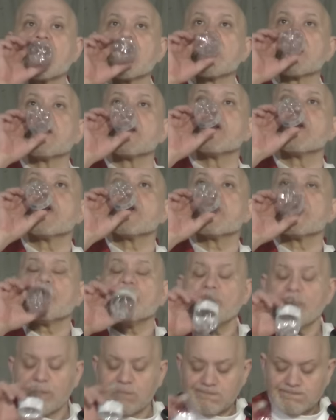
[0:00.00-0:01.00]

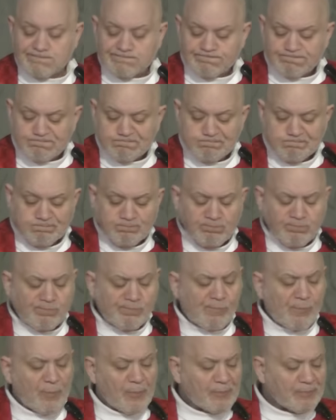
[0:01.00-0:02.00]

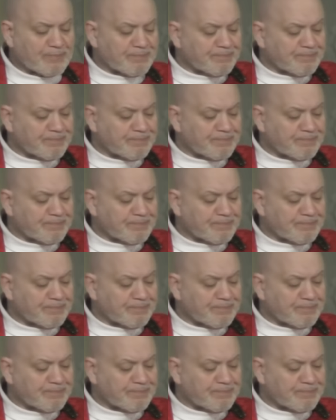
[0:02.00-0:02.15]
Nothing is said.